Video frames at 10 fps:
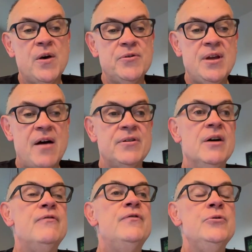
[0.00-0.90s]
whether you have
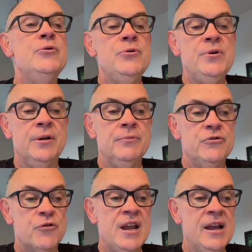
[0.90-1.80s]
enough food
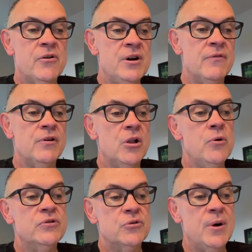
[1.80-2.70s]
and drink or enough
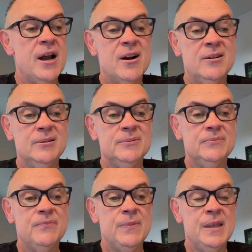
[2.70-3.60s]
clothes to wear.
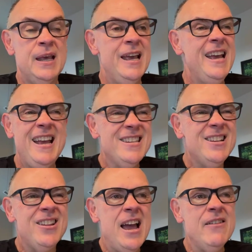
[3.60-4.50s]

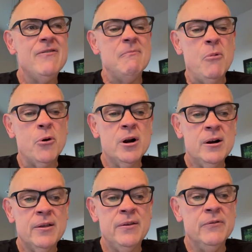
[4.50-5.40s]
Isn't life
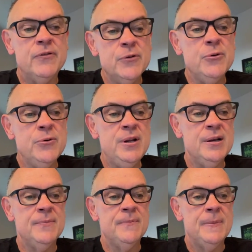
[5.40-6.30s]
more than
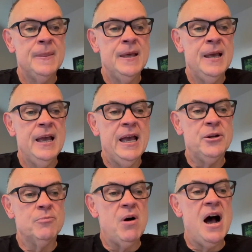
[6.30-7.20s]
food
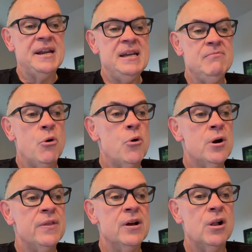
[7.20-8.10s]
and your body
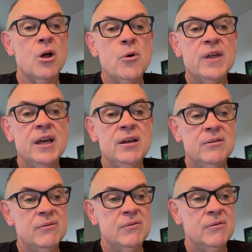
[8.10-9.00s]
more than
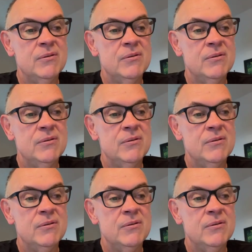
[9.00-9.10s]
clothing?